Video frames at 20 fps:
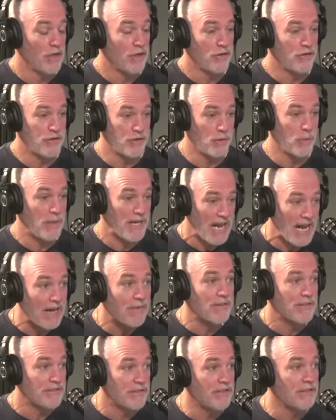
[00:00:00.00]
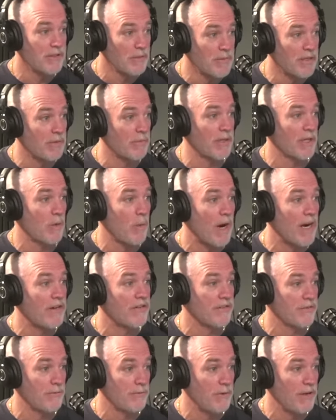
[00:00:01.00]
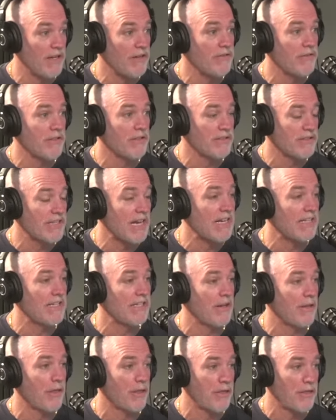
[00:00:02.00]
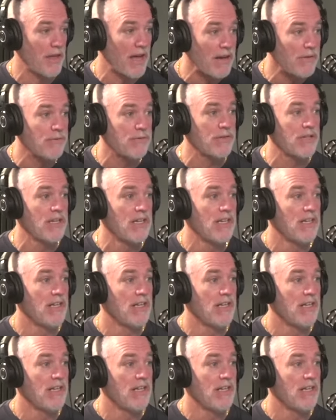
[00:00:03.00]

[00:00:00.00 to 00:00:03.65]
Should we have a system that requires inflation, silent theft,